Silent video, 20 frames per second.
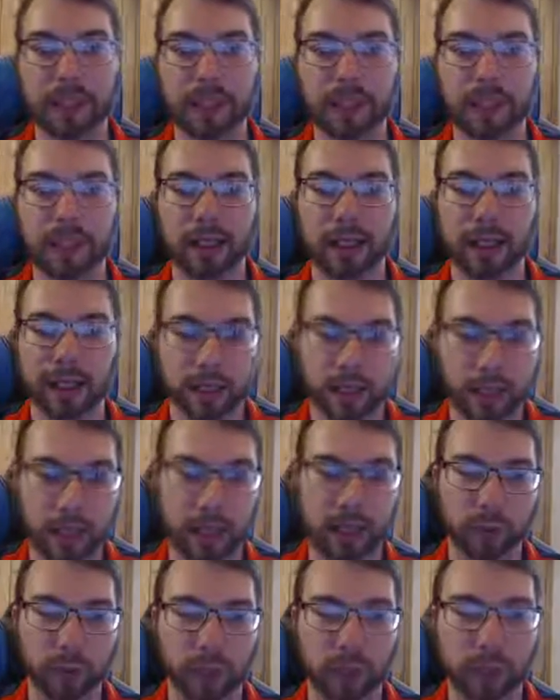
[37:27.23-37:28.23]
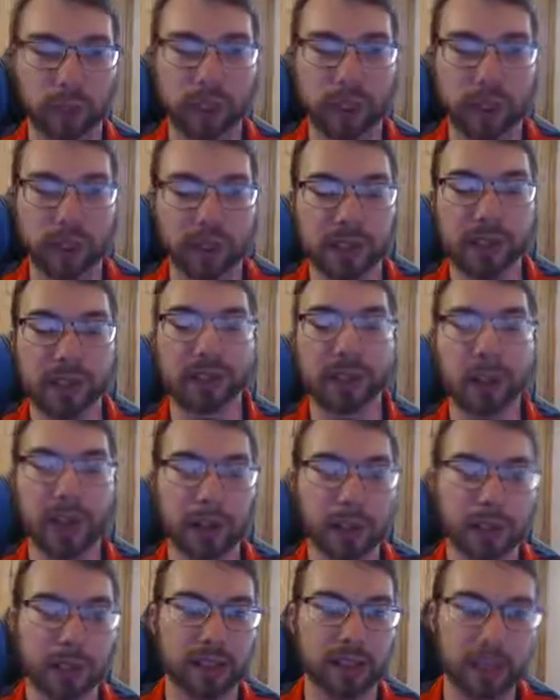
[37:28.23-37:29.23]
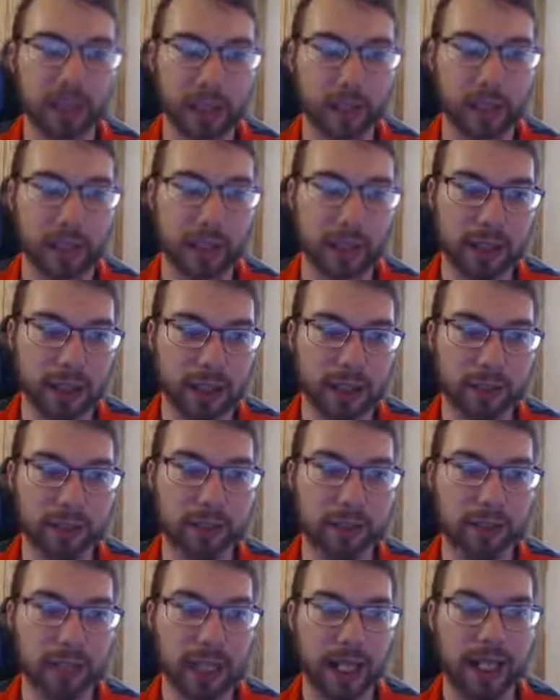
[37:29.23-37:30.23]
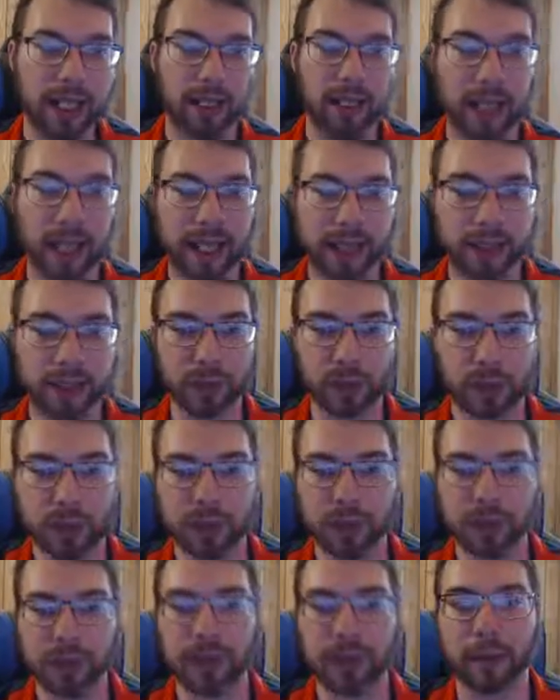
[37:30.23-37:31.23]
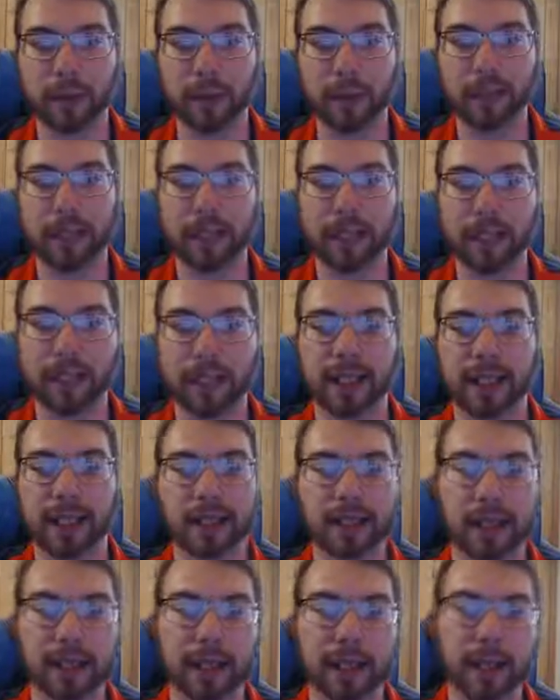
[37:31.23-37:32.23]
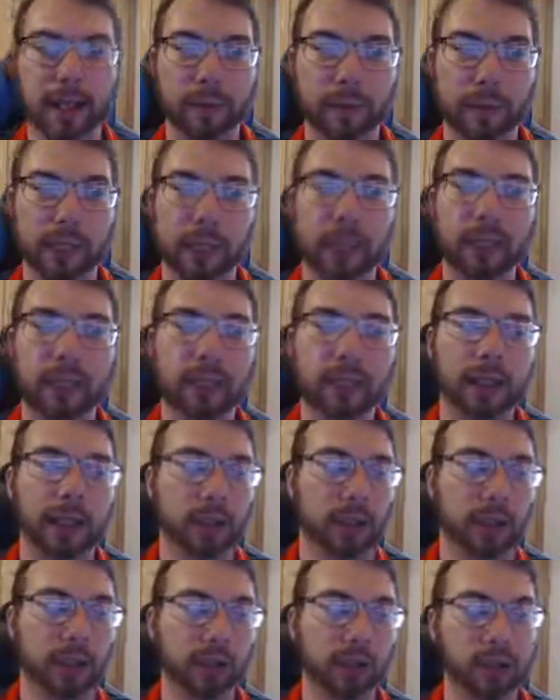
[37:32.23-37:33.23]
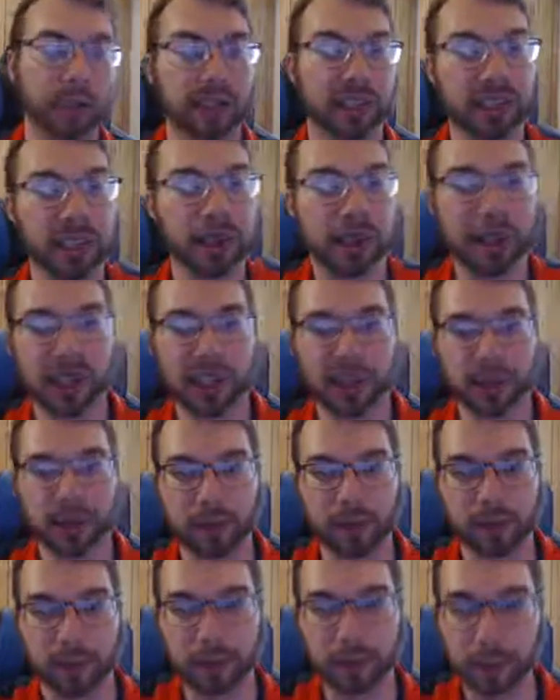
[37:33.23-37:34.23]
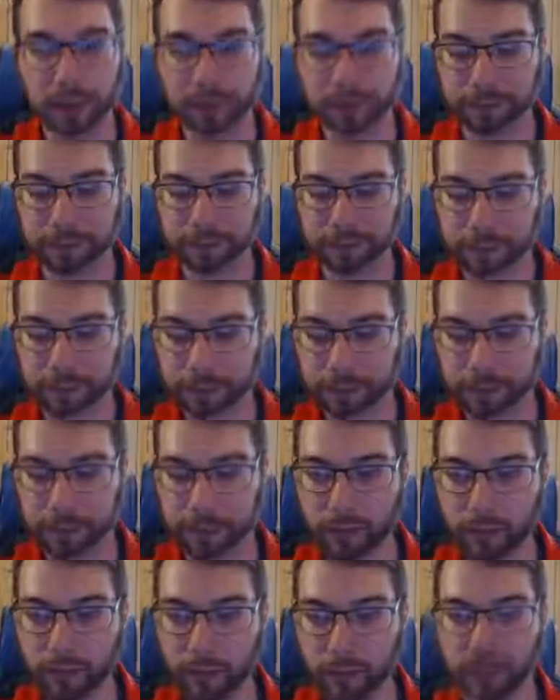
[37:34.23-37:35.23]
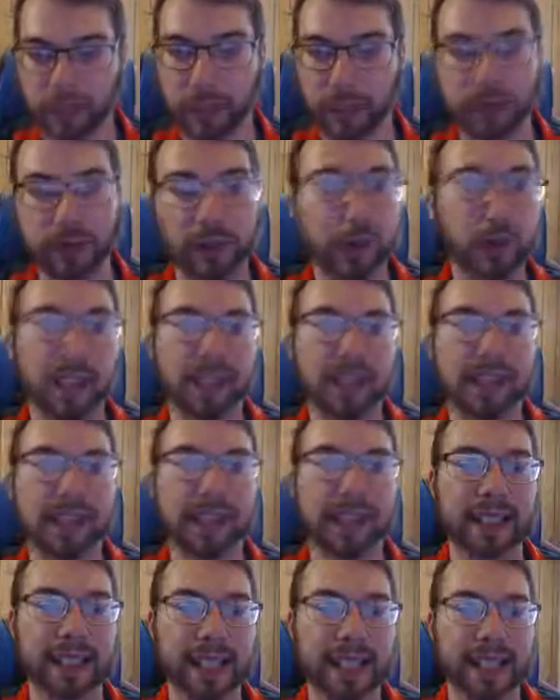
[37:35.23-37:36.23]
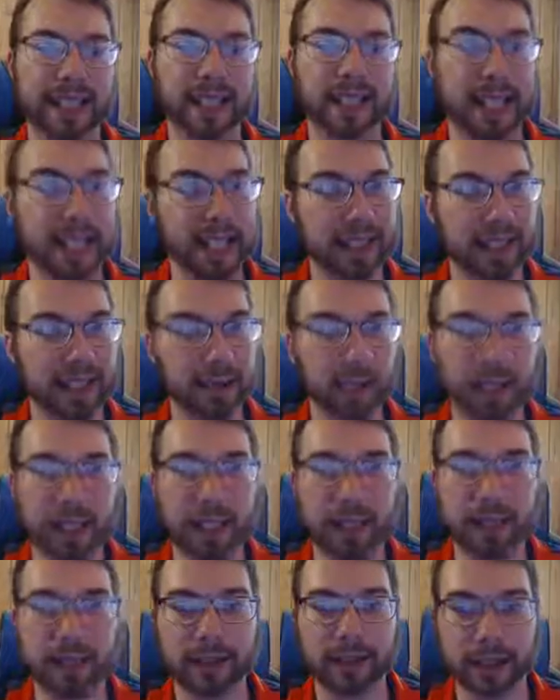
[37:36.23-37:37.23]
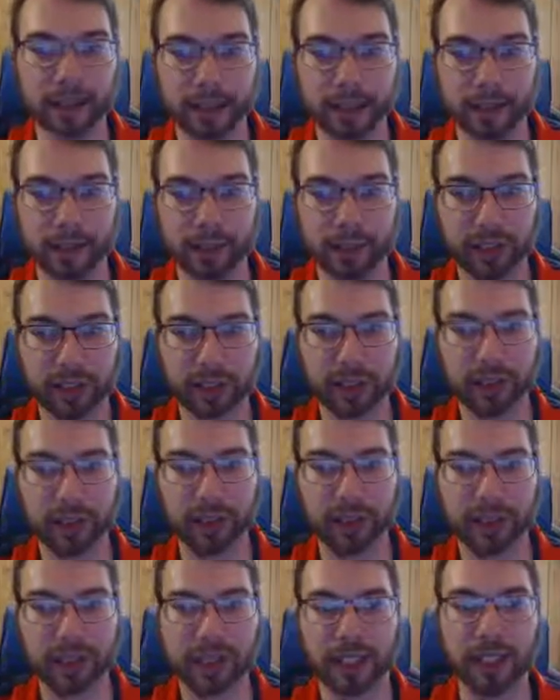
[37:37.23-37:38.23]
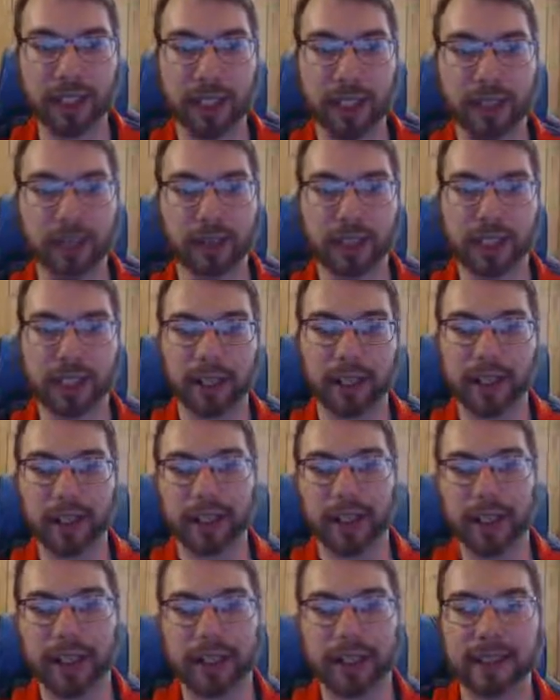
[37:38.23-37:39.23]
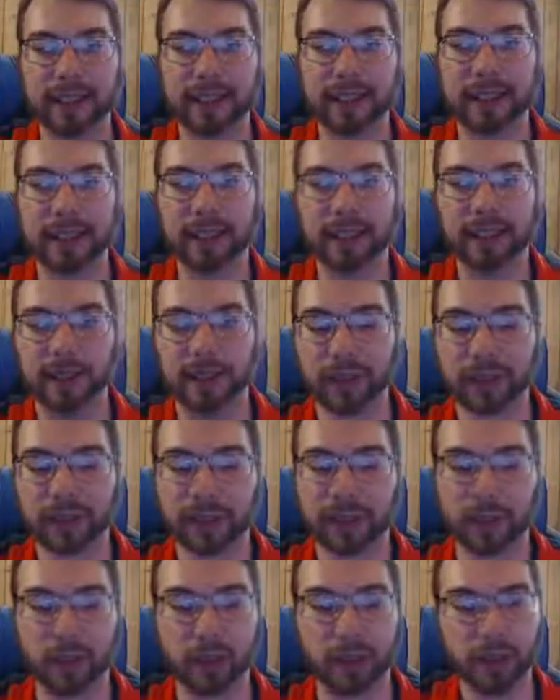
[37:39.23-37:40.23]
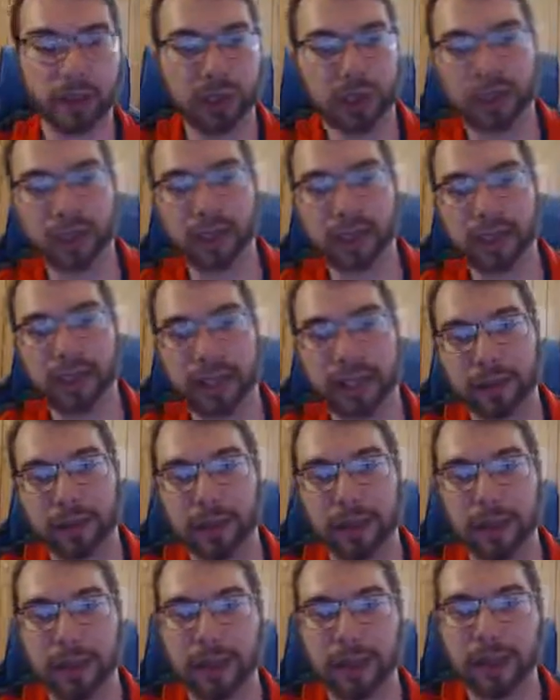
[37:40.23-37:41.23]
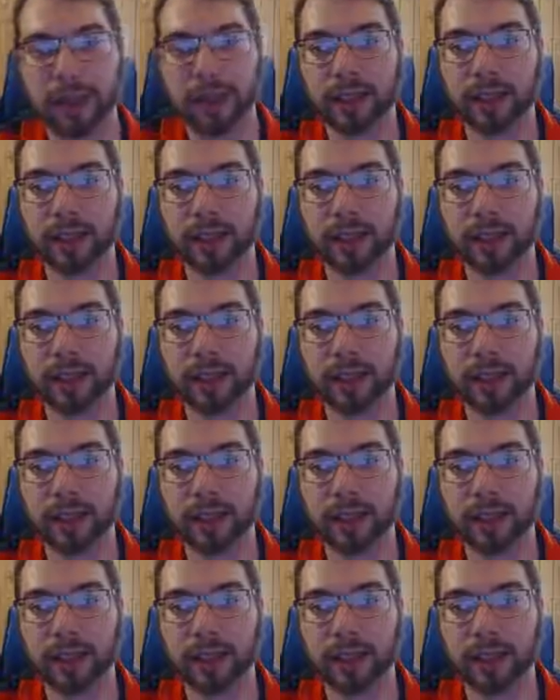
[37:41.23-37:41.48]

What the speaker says: I will be using Triamids for as one of those main decks to climb with. We're still in silver, so if you want to see any last minute just interesting deck, or like fancy deck, or like old school deck maybe,